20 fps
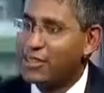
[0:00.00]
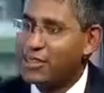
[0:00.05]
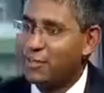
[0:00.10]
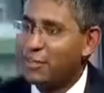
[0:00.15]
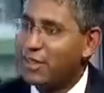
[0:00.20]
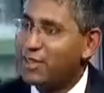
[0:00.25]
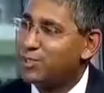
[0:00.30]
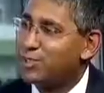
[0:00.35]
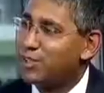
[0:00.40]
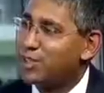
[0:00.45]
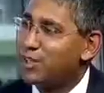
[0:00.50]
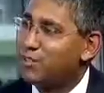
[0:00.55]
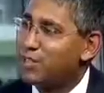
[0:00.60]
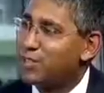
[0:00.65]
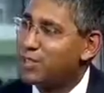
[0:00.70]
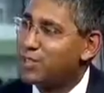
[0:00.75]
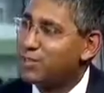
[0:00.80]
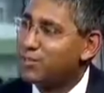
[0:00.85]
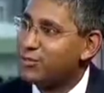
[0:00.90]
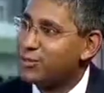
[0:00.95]
I think it depends on your
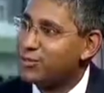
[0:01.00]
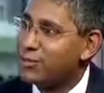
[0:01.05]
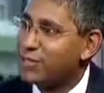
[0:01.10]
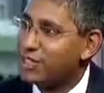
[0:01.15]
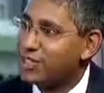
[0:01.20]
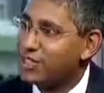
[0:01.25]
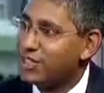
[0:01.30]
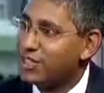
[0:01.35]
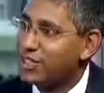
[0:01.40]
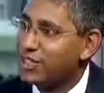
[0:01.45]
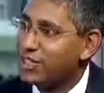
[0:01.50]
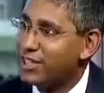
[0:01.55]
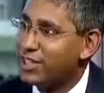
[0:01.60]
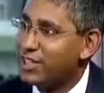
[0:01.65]
appetite for risk.